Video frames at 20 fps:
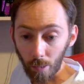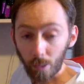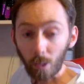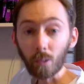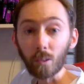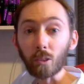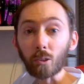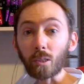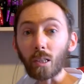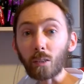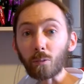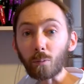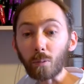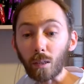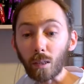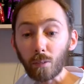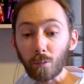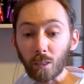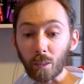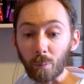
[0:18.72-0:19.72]
I got this guy
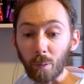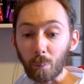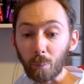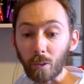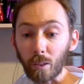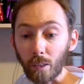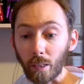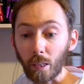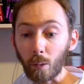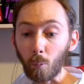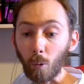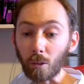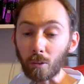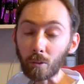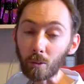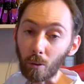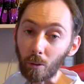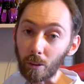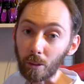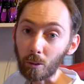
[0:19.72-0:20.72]
from the lovely people at
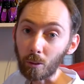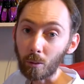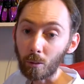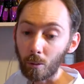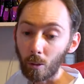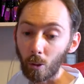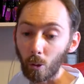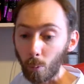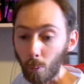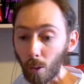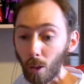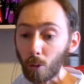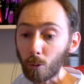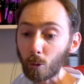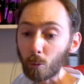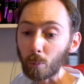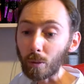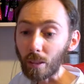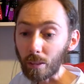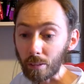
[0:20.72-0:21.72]
A1 Toys, who will
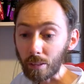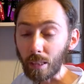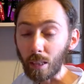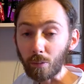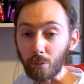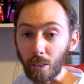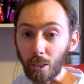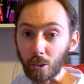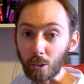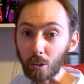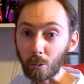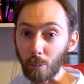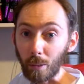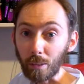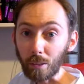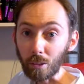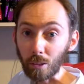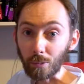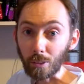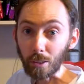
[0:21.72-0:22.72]
also be at TF Nation
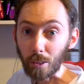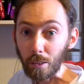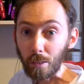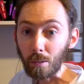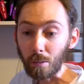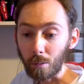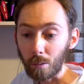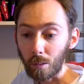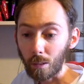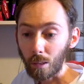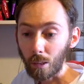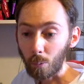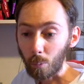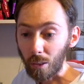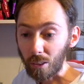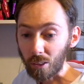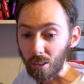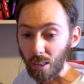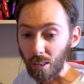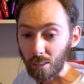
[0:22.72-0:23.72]
2017,
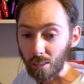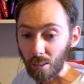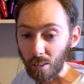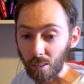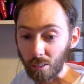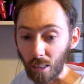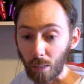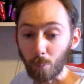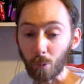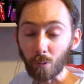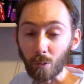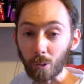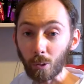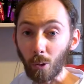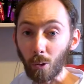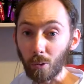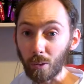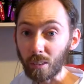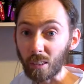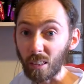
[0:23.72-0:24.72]
which at time of
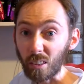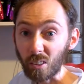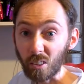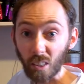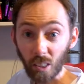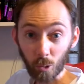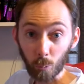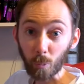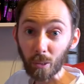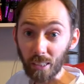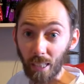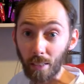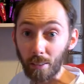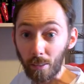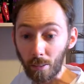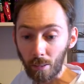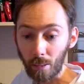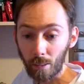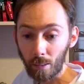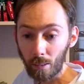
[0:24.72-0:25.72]
recording is this
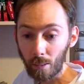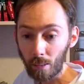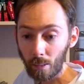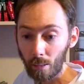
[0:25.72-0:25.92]
weekend.